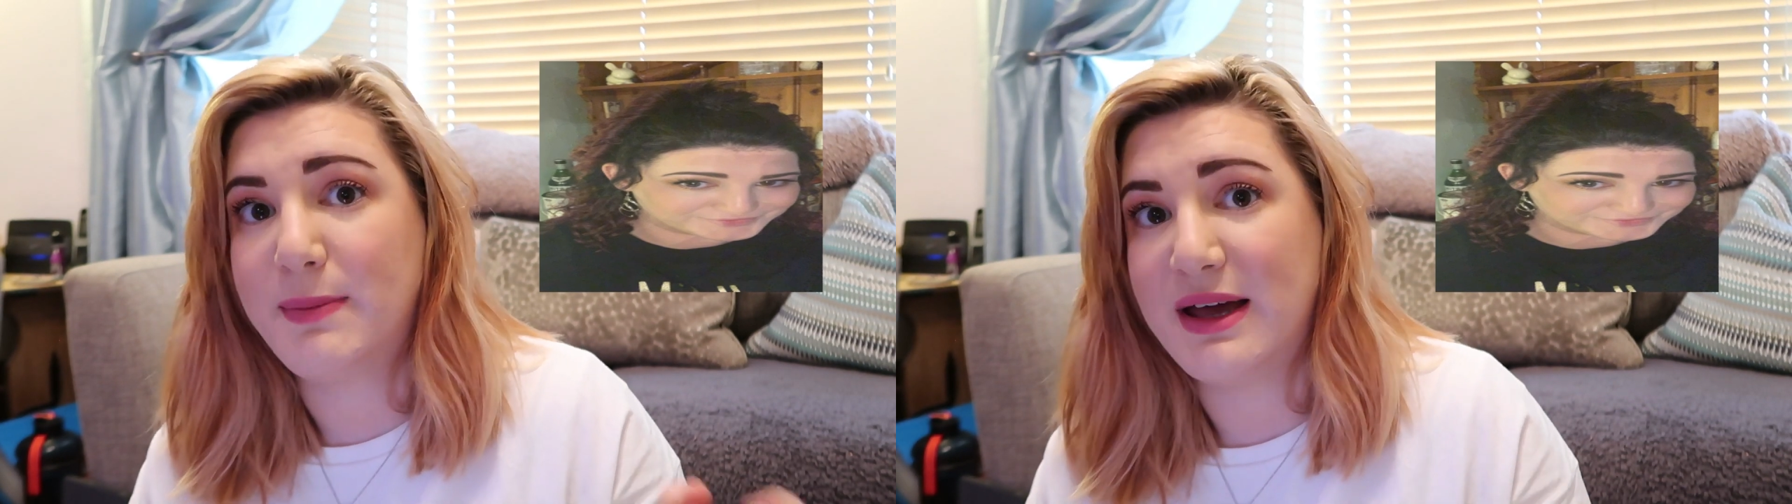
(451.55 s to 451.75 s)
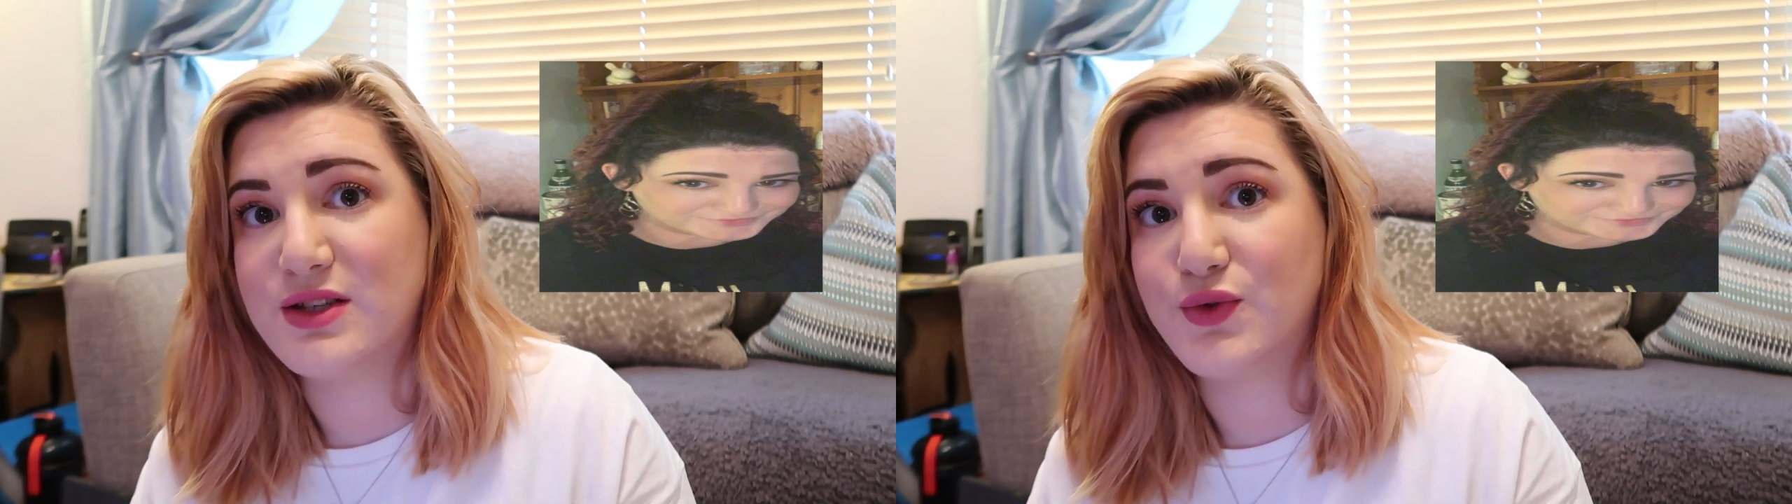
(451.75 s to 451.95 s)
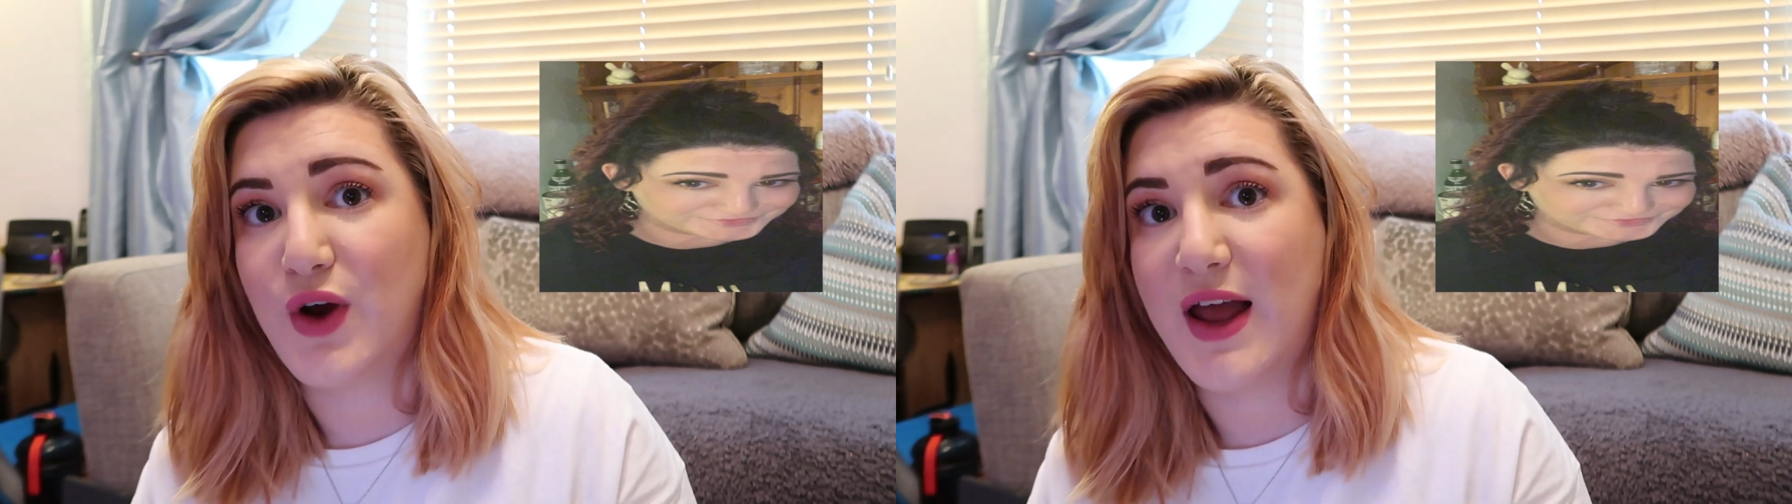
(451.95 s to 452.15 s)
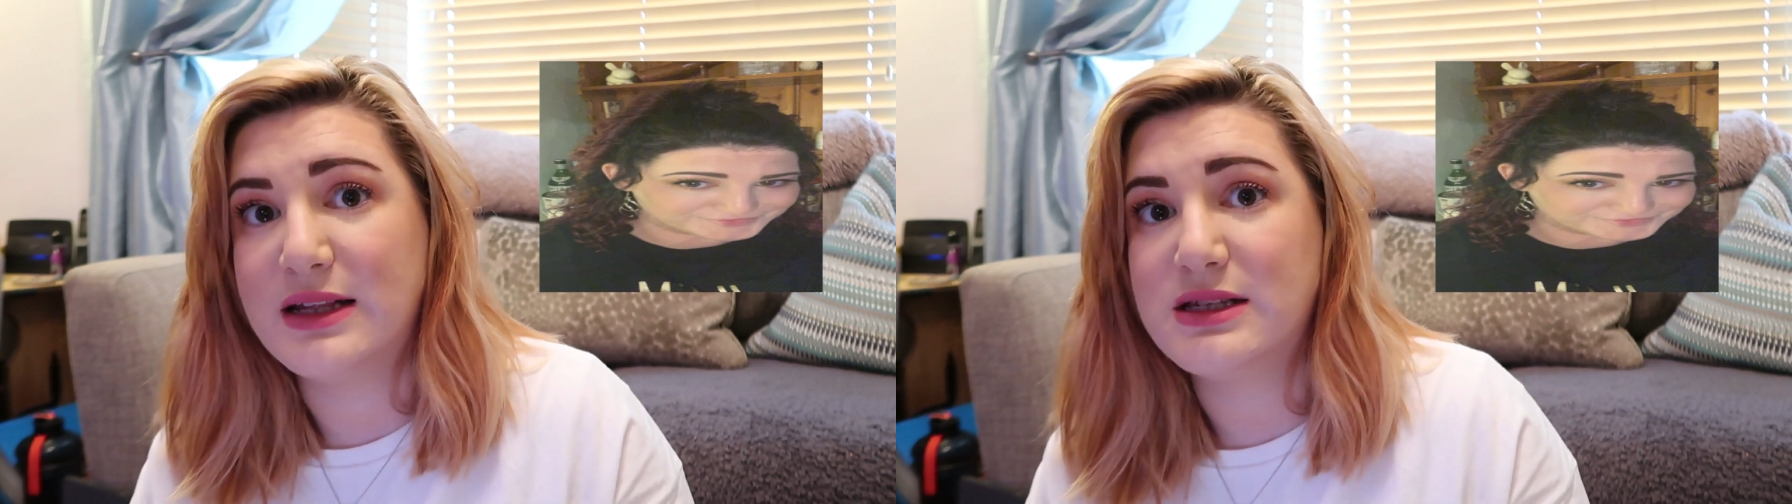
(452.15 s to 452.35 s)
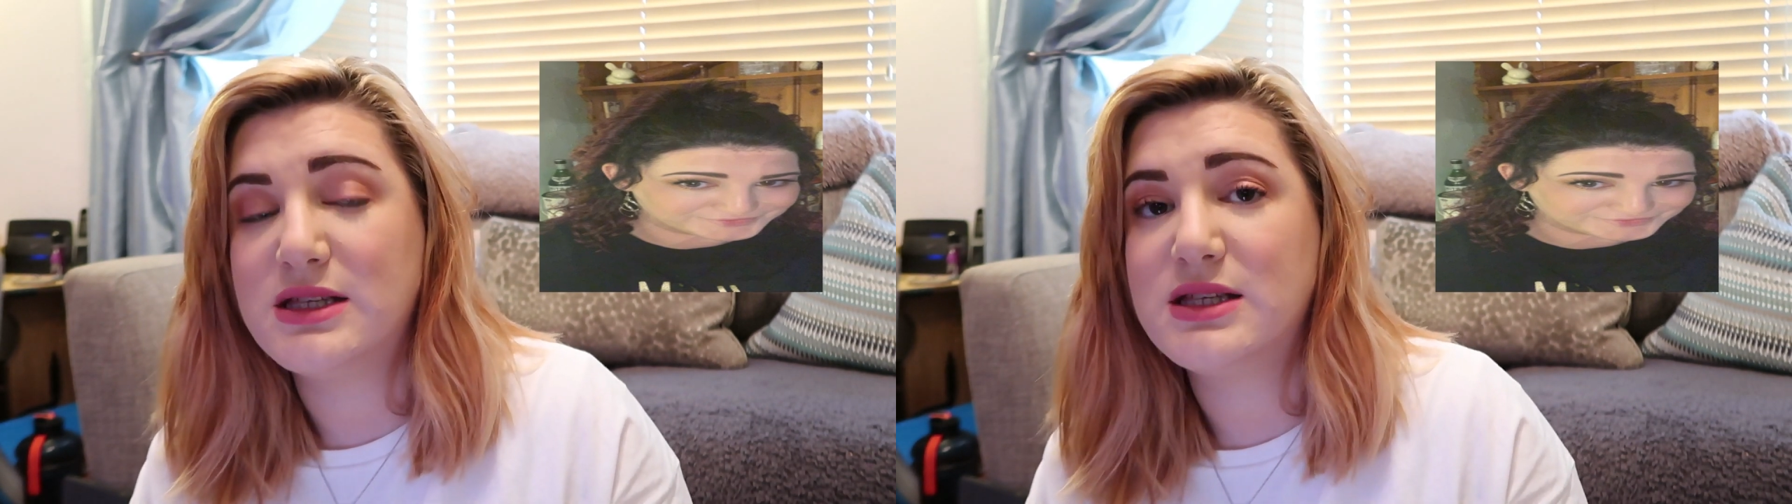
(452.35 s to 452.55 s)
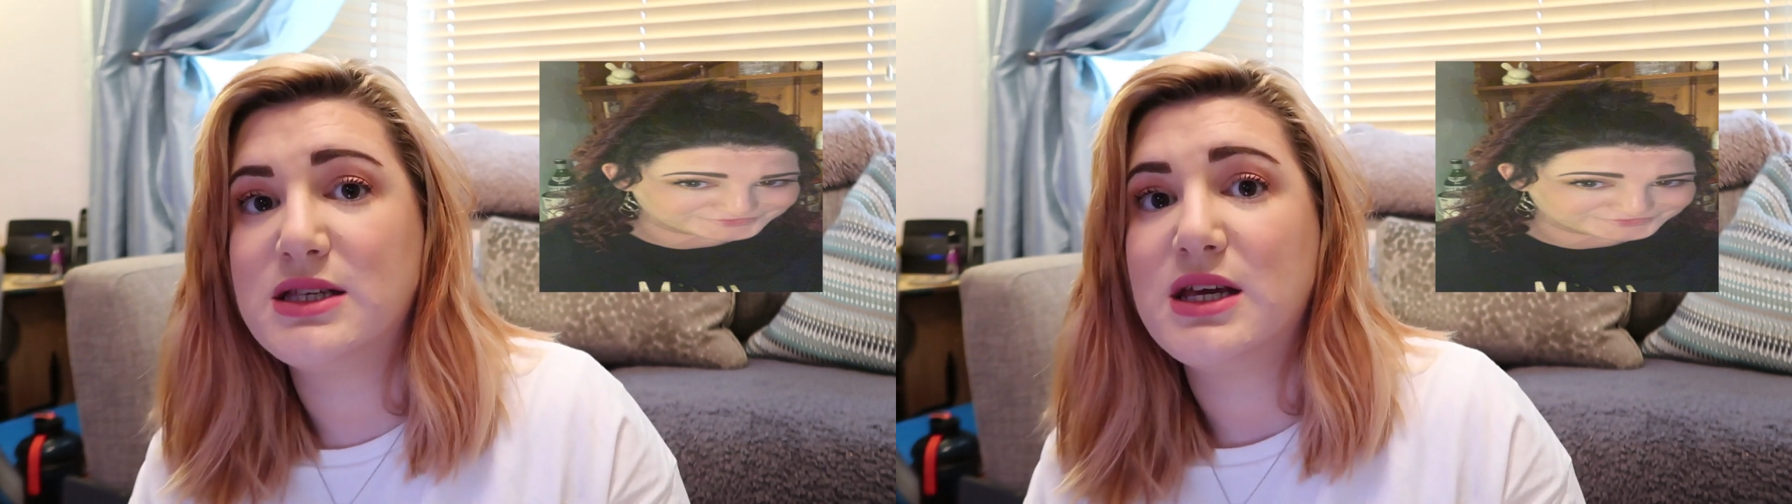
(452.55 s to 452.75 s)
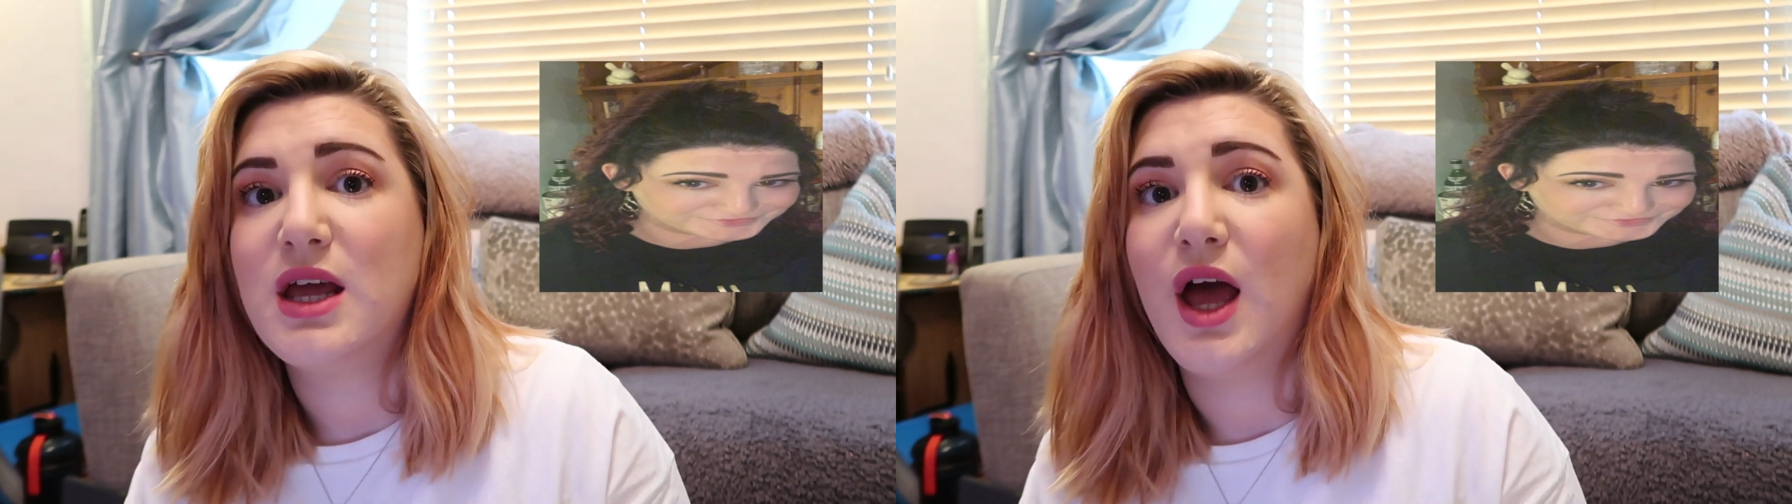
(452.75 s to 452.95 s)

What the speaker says: best friends.